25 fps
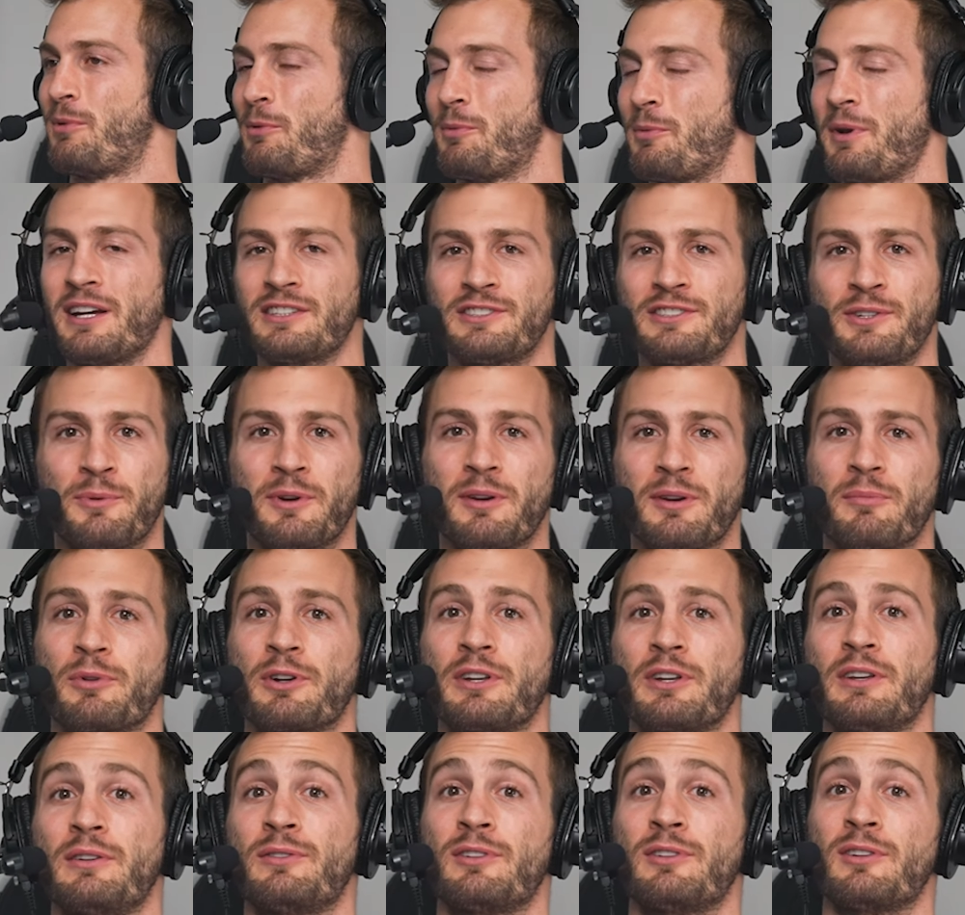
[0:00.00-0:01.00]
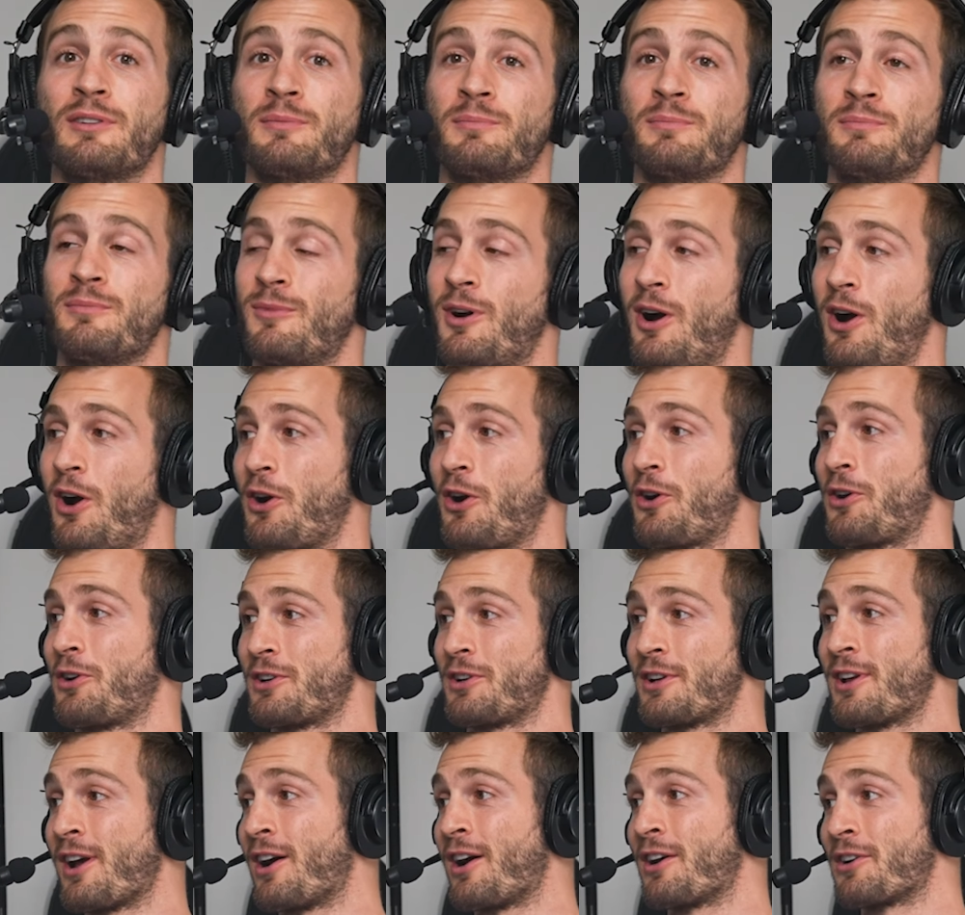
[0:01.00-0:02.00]
But we actually want to bring you some
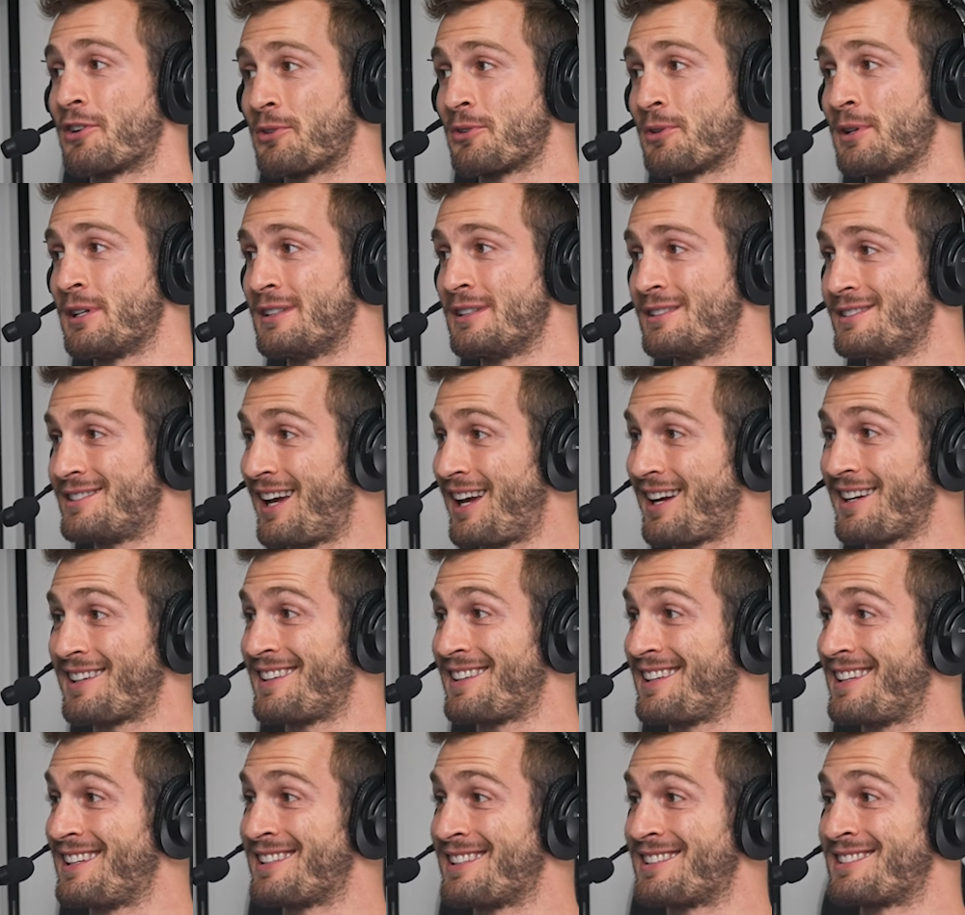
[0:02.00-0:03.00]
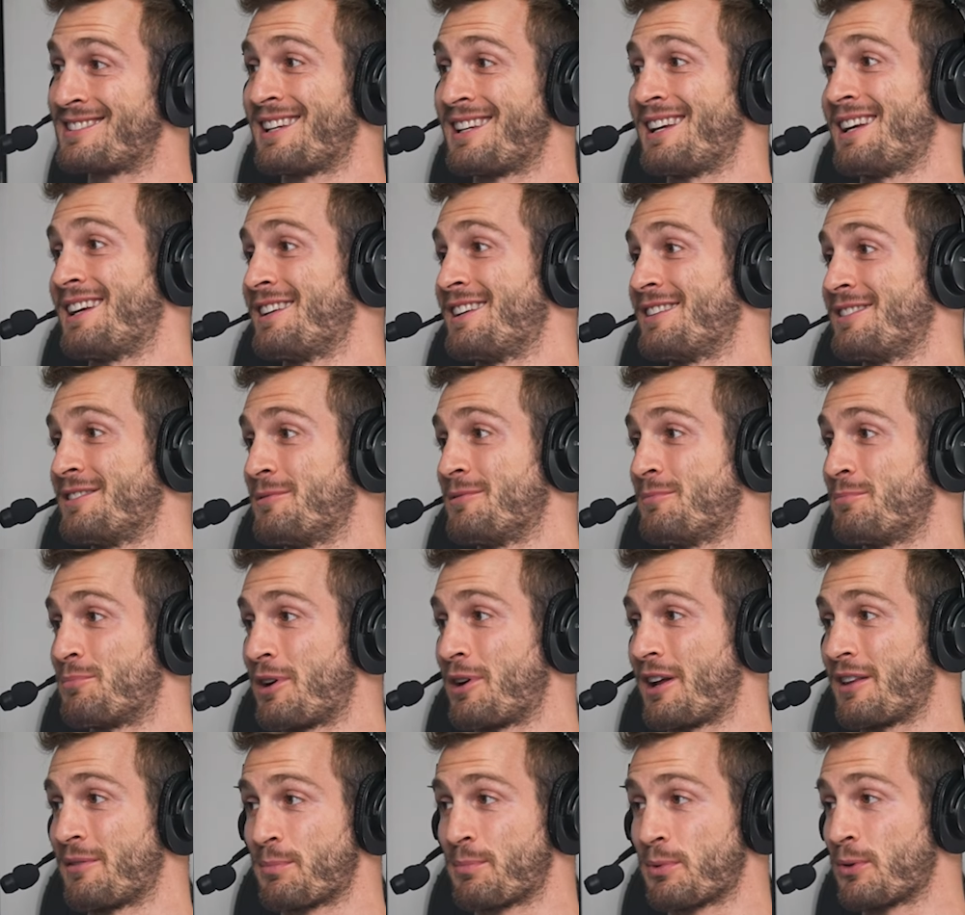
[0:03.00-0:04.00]
hard, concrete techniques and
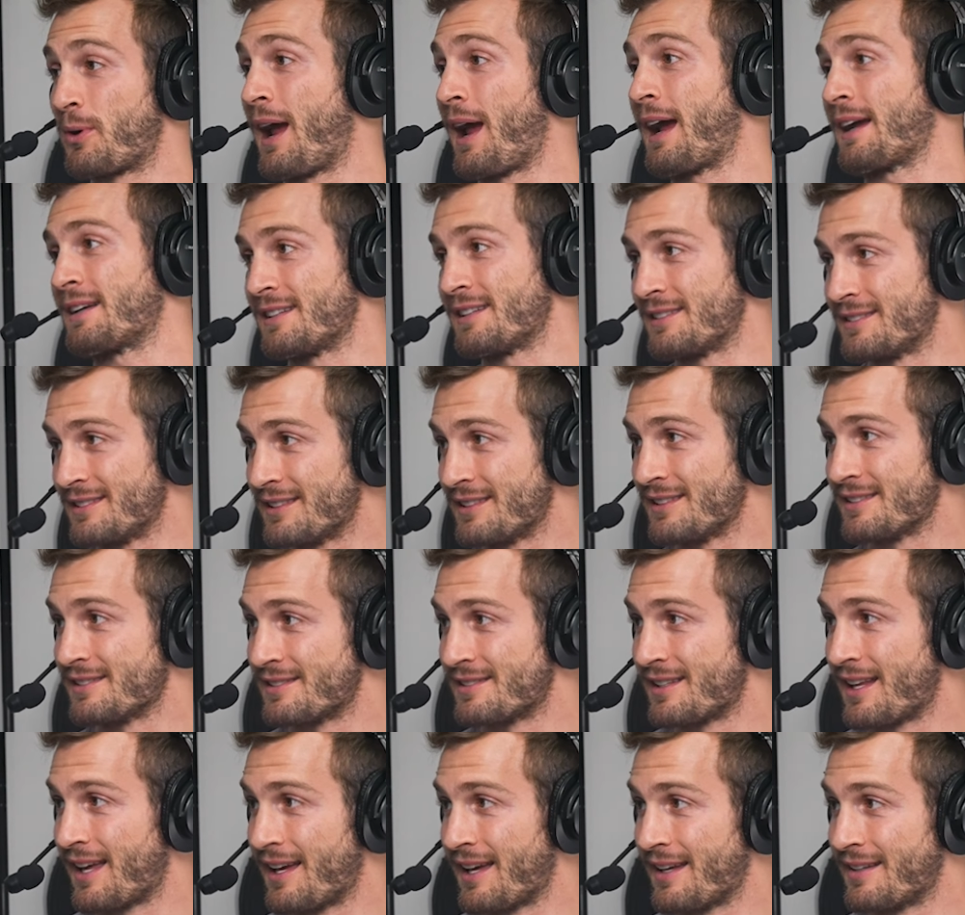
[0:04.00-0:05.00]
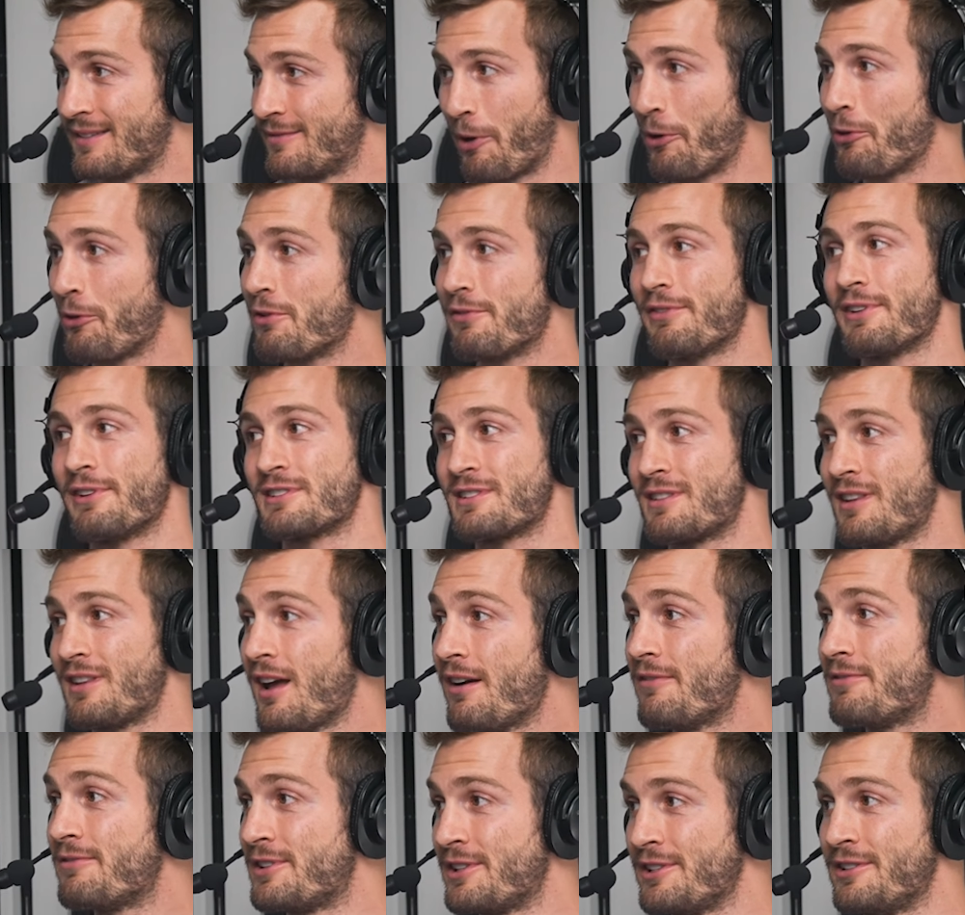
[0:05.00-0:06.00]
breath practices that both of us
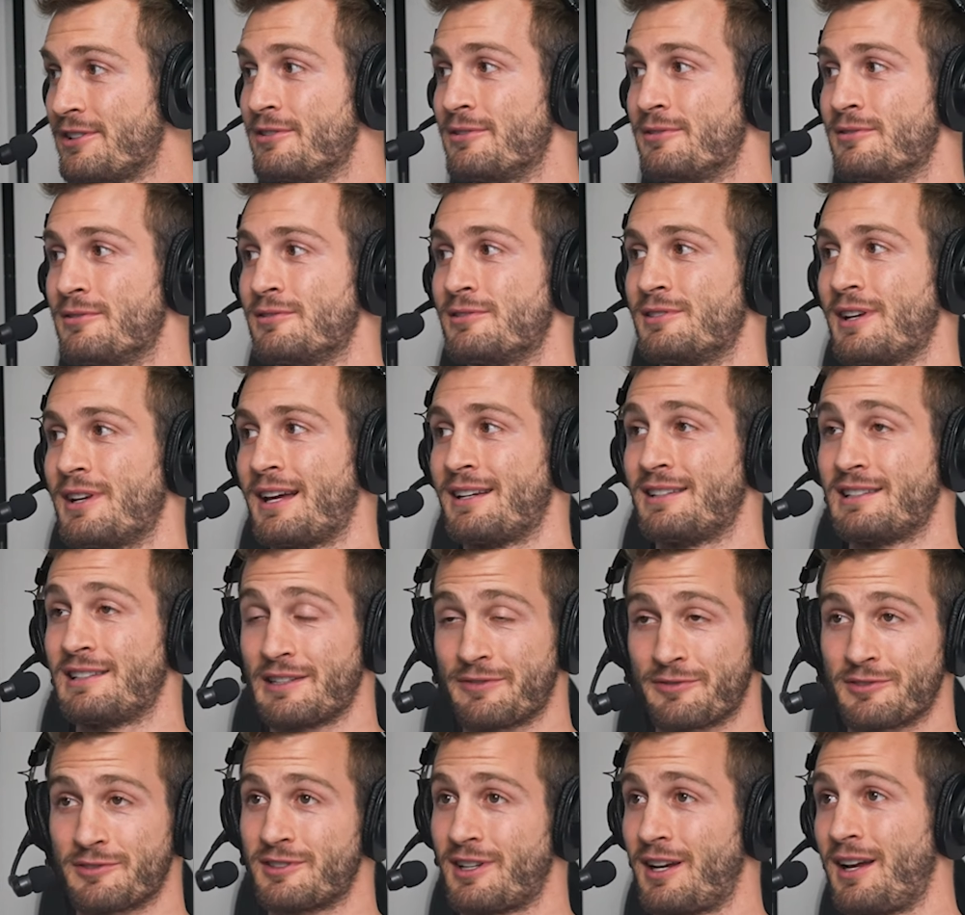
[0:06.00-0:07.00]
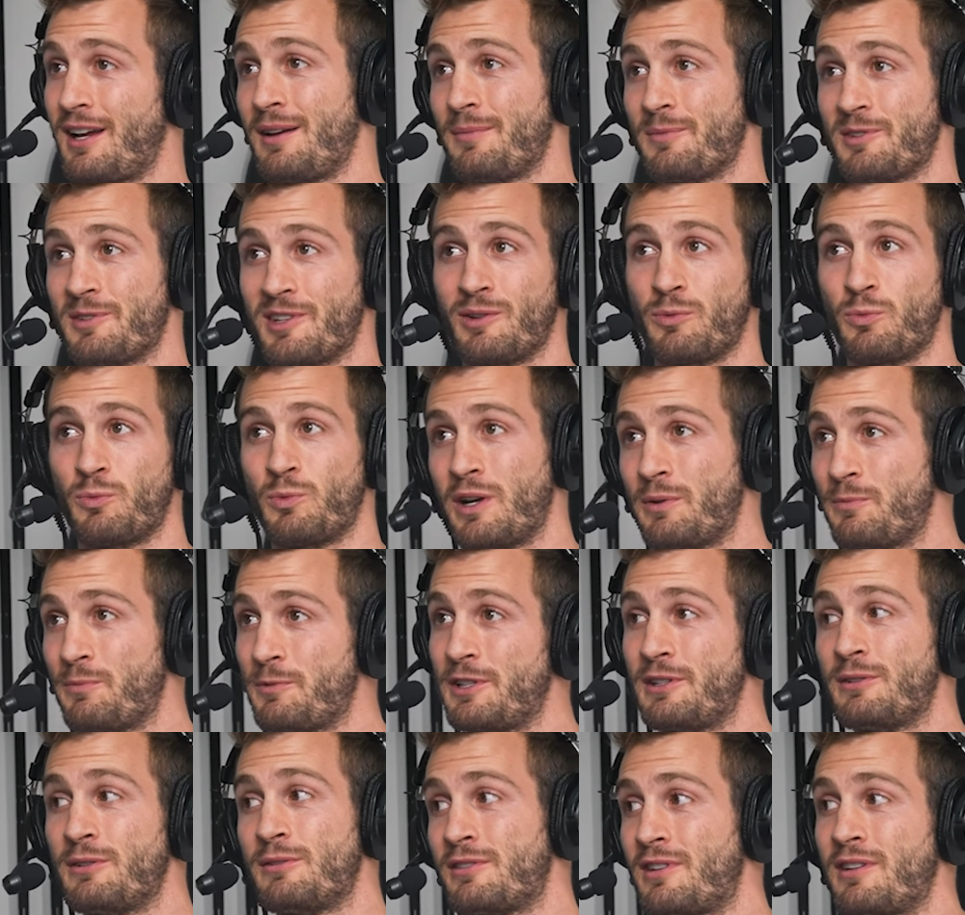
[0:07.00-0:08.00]
love to use at different times and when
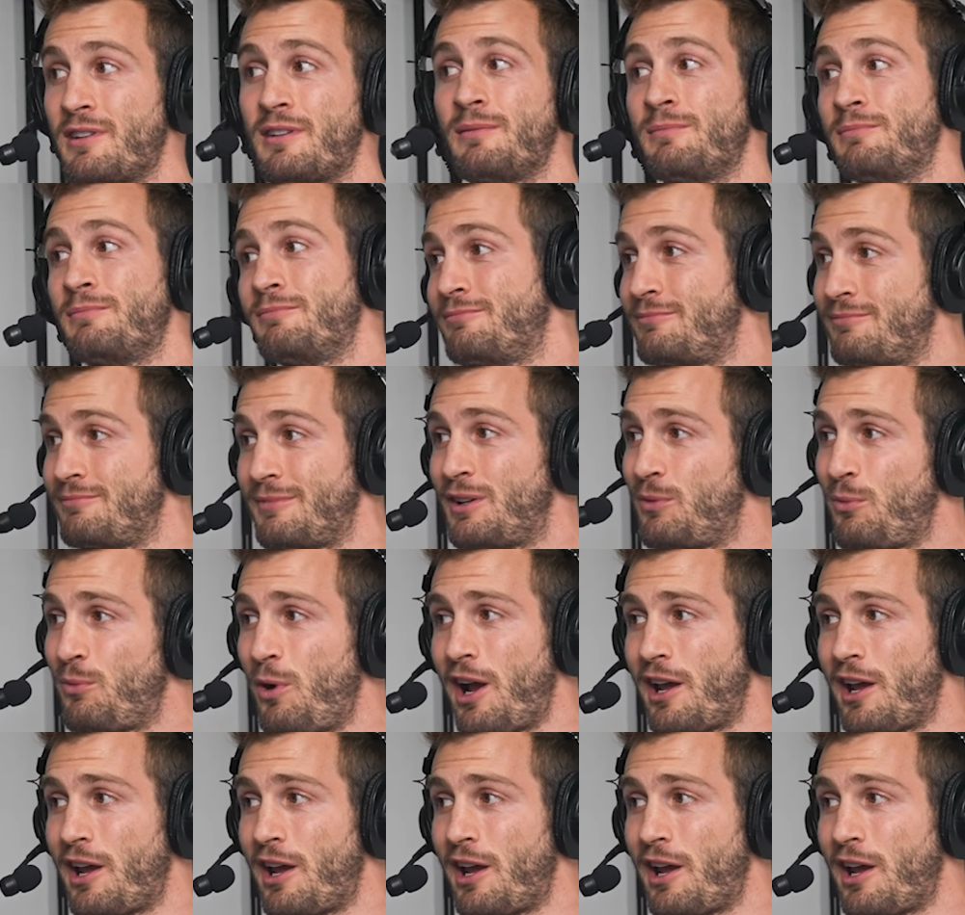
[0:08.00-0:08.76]
we use them and